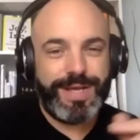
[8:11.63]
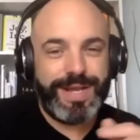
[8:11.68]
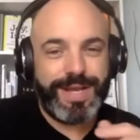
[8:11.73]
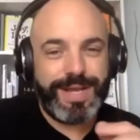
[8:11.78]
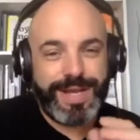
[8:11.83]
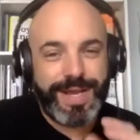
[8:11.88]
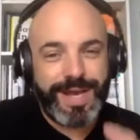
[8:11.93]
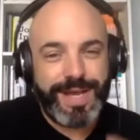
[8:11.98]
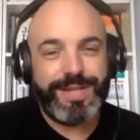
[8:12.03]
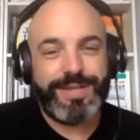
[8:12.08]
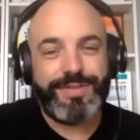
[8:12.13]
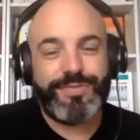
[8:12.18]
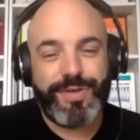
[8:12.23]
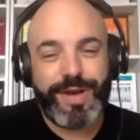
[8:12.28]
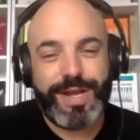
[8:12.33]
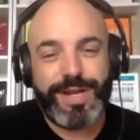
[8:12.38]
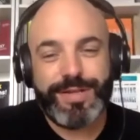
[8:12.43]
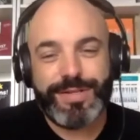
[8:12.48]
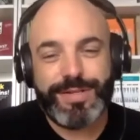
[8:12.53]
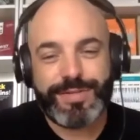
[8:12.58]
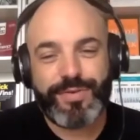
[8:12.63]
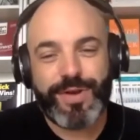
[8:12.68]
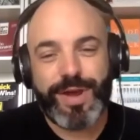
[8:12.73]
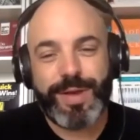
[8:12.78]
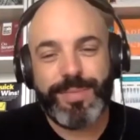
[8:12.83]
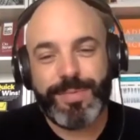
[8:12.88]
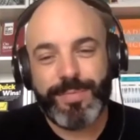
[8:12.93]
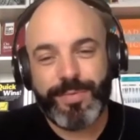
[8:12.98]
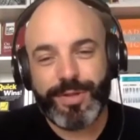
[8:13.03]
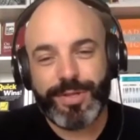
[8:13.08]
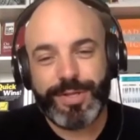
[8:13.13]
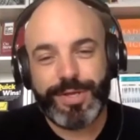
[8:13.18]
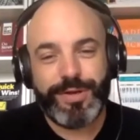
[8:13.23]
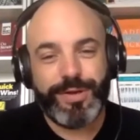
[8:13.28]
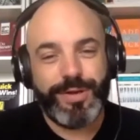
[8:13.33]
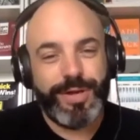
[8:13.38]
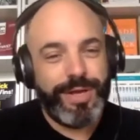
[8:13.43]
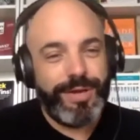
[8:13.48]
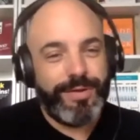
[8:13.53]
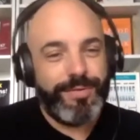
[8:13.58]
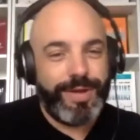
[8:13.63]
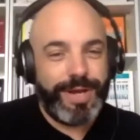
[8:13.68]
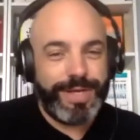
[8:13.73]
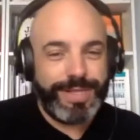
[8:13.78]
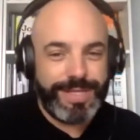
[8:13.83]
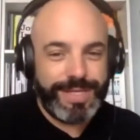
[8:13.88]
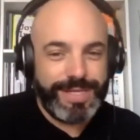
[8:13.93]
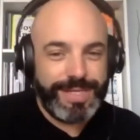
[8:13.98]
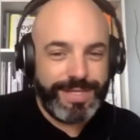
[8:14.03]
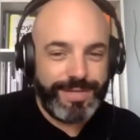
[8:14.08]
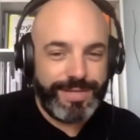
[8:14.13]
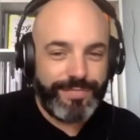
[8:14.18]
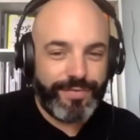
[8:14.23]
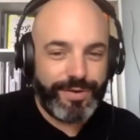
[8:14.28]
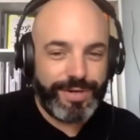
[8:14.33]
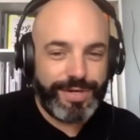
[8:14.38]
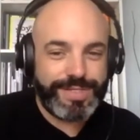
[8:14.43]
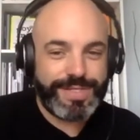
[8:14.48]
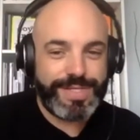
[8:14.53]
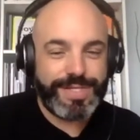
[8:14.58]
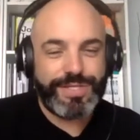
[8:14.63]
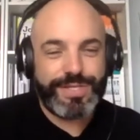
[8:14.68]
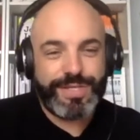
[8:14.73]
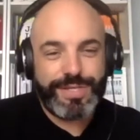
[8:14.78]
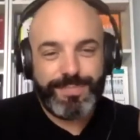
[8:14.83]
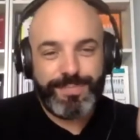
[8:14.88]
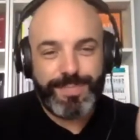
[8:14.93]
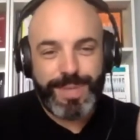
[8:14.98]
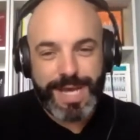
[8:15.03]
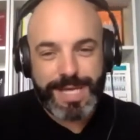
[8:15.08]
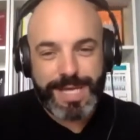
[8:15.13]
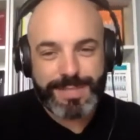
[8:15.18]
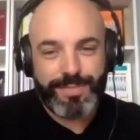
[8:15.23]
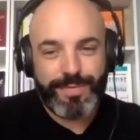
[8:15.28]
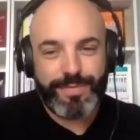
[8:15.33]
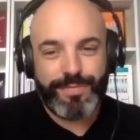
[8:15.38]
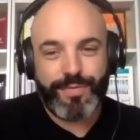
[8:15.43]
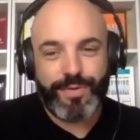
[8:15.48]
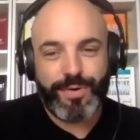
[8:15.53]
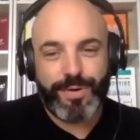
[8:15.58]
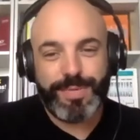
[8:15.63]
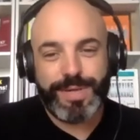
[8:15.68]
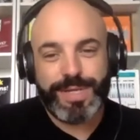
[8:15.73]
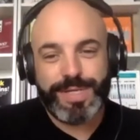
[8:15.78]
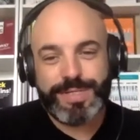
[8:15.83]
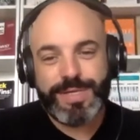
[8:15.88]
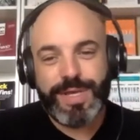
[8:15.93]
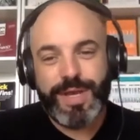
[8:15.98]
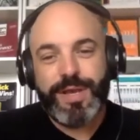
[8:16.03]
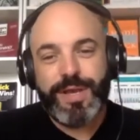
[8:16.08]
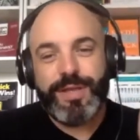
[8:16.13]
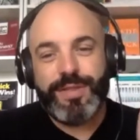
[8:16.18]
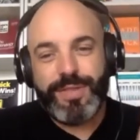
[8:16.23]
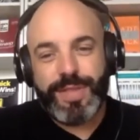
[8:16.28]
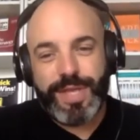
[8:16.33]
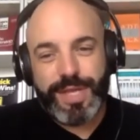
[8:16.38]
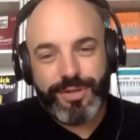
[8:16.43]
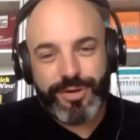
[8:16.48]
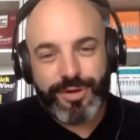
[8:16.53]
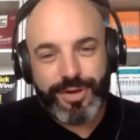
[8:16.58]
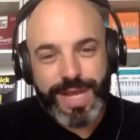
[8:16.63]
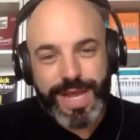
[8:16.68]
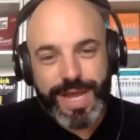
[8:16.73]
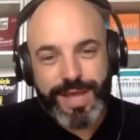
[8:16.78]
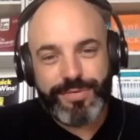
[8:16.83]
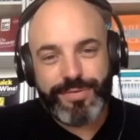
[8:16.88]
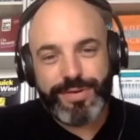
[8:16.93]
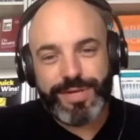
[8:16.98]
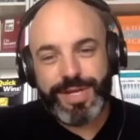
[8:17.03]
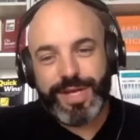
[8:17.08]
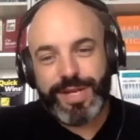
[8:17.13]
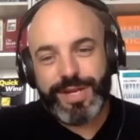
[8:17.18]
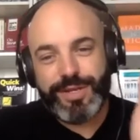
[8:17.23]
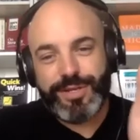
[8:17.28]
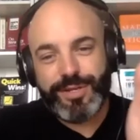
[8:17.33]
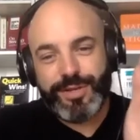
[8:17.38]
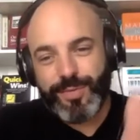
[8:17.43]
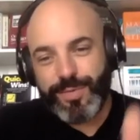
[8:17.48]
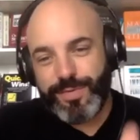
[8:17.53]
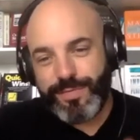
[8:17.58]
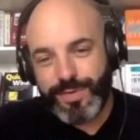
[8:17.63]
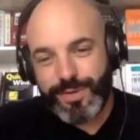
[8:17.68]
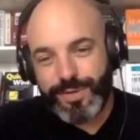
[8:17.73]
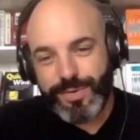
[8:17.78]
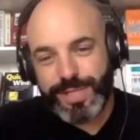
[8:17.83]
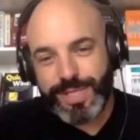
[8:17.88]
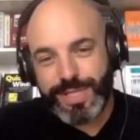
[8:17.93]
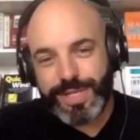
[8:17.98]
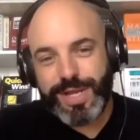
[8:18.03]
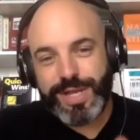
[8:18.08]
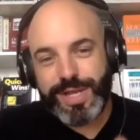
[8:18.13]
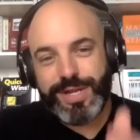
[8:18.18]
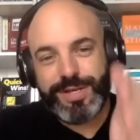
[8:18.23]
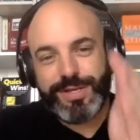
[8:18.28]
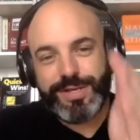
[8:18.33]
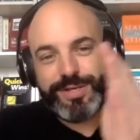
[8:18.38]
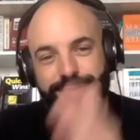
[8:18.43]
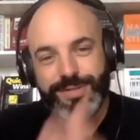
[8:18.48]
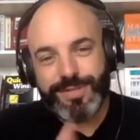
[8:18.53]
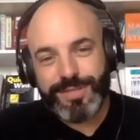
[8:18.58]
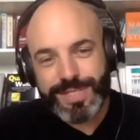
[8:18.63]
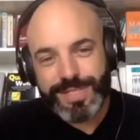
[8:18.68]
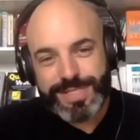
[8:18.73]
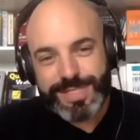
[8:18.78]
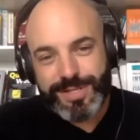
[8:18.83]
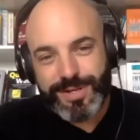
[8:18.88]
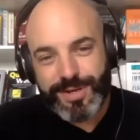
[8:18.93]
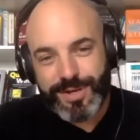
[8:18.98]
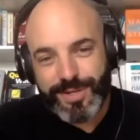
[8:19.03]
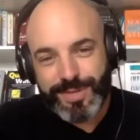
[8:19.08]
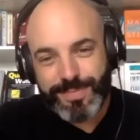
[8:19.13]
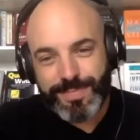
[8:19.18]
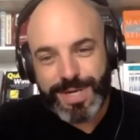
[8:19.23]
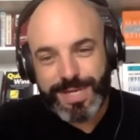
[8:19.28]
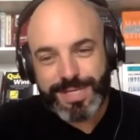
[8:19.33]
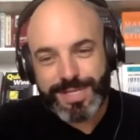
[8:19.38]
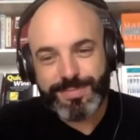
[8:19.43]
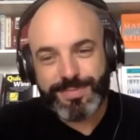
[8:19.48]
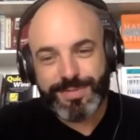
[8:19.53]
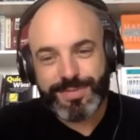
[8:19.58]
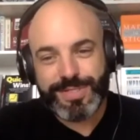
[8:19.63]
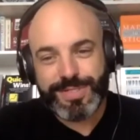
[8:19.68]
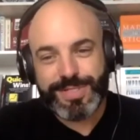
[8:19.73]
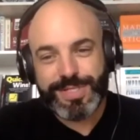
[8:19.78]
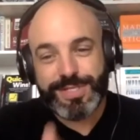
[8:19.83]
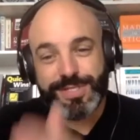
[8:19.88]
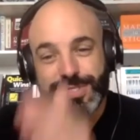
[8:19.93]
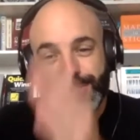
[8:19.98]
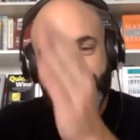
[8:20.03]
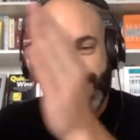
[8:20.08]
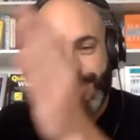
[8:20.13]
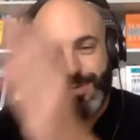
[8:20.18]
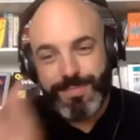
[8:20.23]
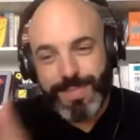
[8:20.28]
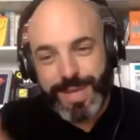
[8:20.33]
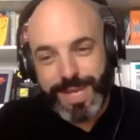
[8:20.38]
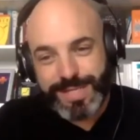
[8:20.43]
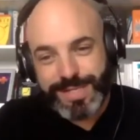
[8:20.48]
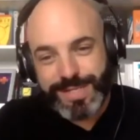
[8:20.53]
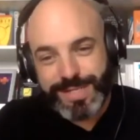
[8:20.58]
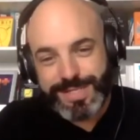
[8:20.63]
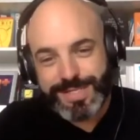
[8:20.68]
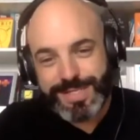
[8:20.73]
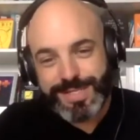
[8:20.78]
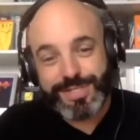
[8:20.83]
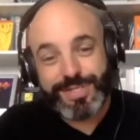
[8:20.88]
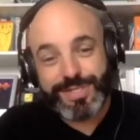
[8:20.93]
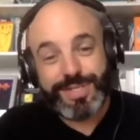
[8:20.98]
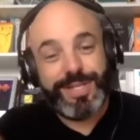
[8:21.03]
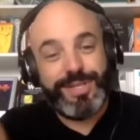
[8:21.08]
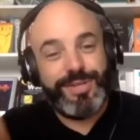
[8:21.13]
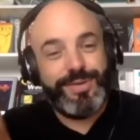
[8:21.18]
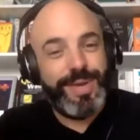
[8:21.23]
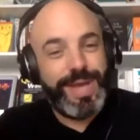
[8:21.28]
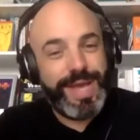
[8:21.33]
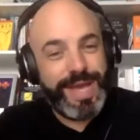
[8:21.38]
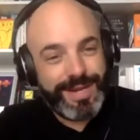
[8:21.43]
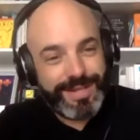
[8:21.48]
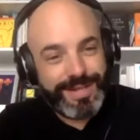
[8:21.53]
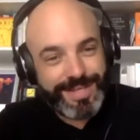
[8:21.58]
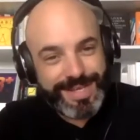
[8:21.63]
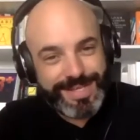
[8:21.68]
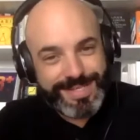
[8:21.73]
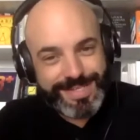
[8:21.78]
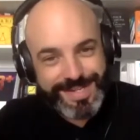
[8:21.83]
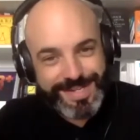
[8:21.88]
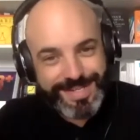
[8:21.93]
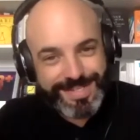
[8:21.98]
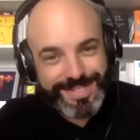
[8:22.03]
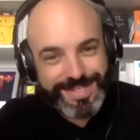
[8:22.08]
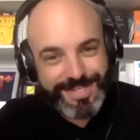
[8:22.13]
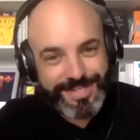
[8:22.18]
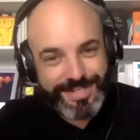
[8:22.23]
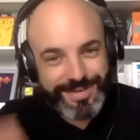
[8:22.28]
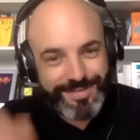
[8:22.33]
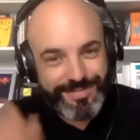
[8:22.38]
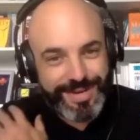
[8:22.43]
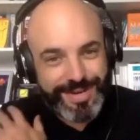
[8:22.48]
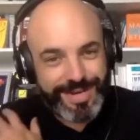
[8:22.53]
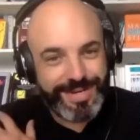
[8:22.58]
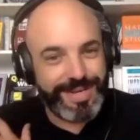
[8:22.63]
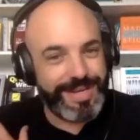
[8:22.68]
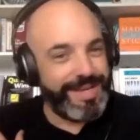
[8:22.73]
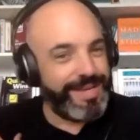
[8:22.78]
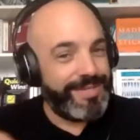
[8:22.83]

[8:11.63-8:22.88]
And I kind of tried to describe them earlier, right? The need for a decision, past performance, then you're gathering data, you're reviewing the data, you're listing all the possible decisions, you make the decision, then you analyze the decision, right?